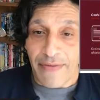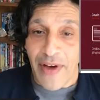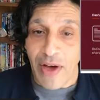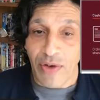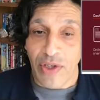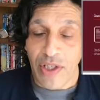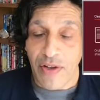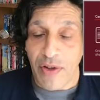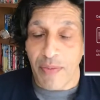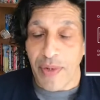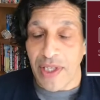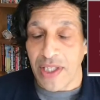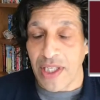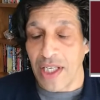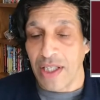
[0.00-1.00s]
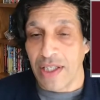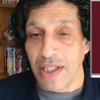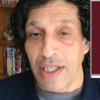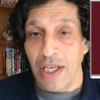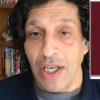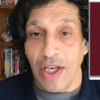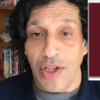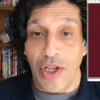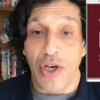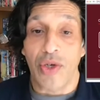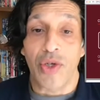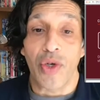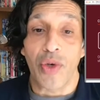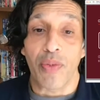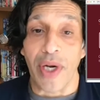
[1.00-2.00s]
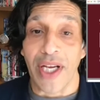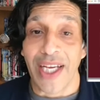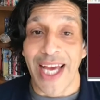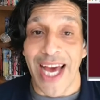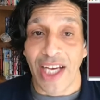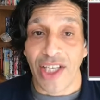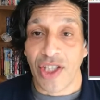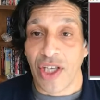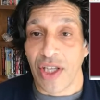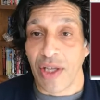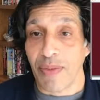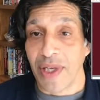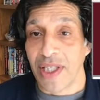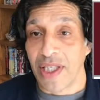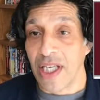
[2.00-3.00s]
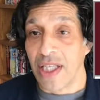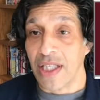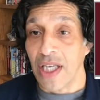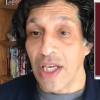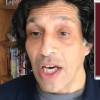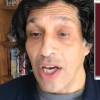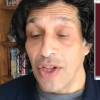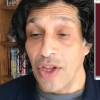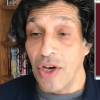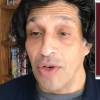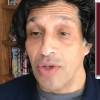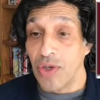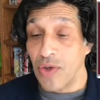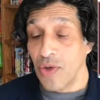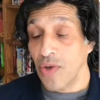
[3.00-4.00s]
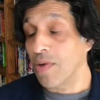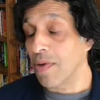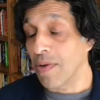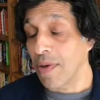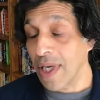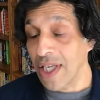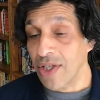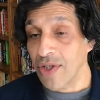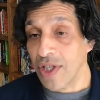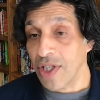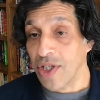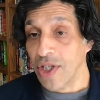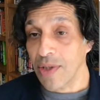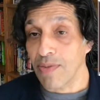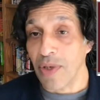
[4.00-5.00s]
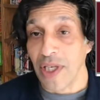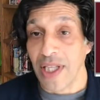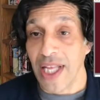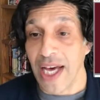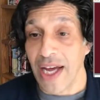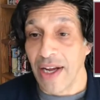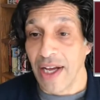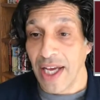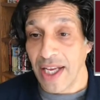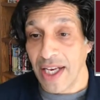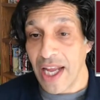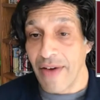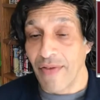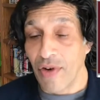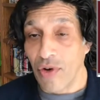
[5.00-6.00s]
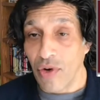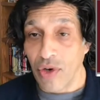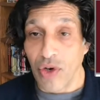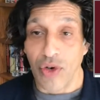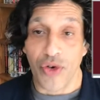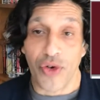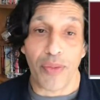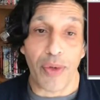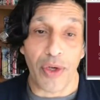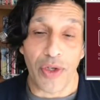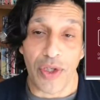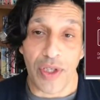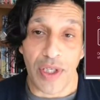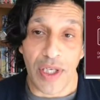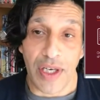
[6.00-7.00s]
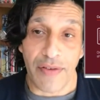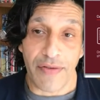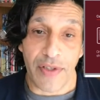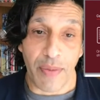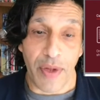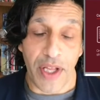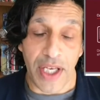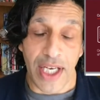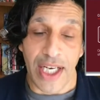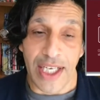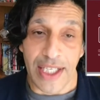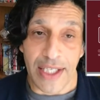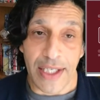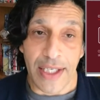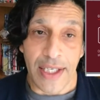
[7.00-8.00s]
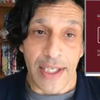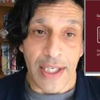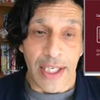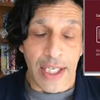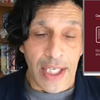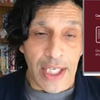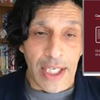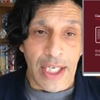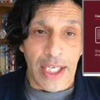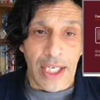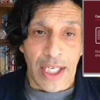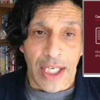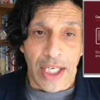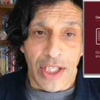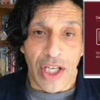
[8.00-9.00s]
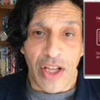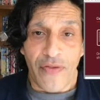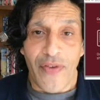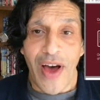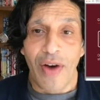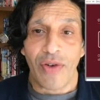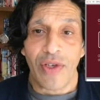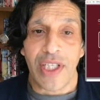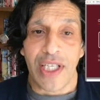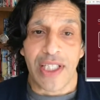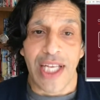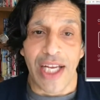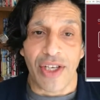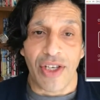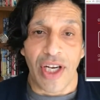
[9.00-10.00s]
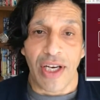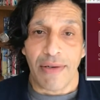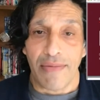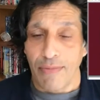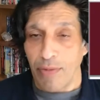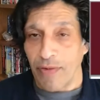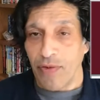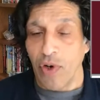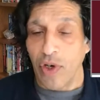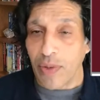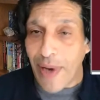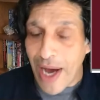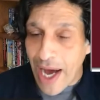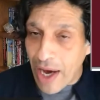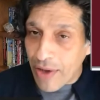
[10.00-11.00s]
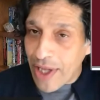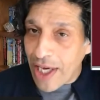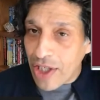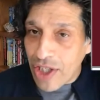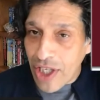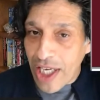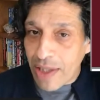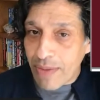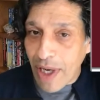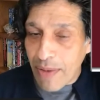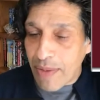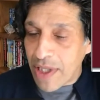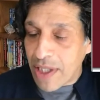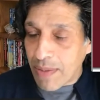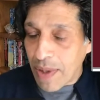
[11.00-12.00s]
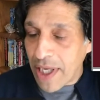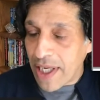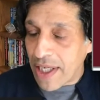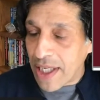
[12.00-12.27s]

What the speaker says: founders of the business, those who bring cash to the business, and those who literally just bring their endeavor or contribution of some other kind. So the founders, etc., we've talked about how their shares might be split